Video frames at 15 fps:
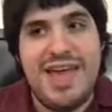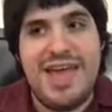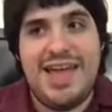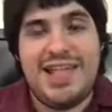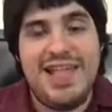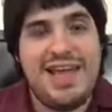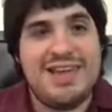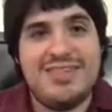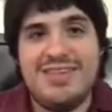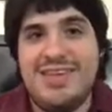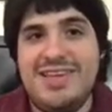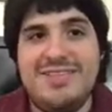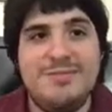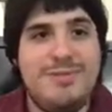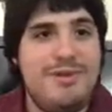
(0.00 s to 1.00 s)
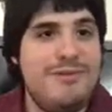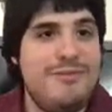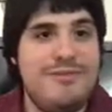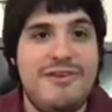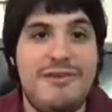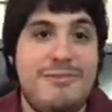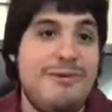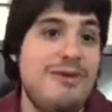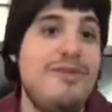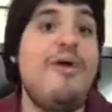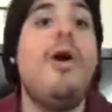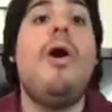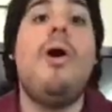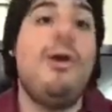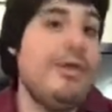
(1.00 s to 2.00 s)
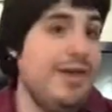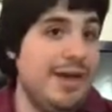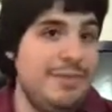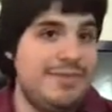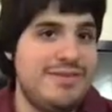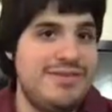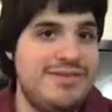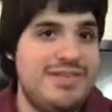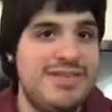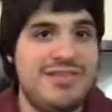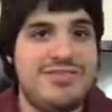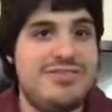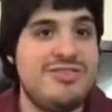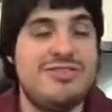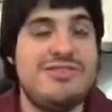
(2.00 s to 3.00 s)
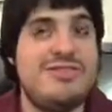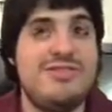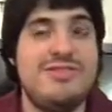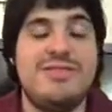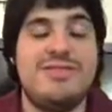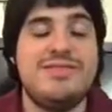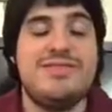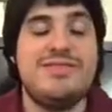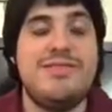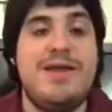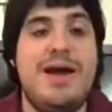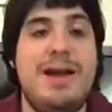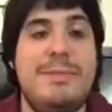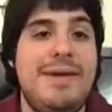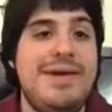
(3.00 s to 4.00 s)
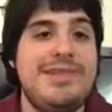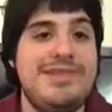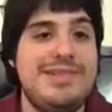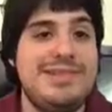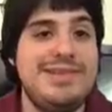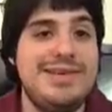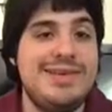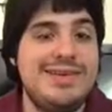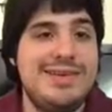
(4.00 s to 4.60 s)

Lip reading: And actually, he's probably my favorite part of all the episodes. He's just amazing.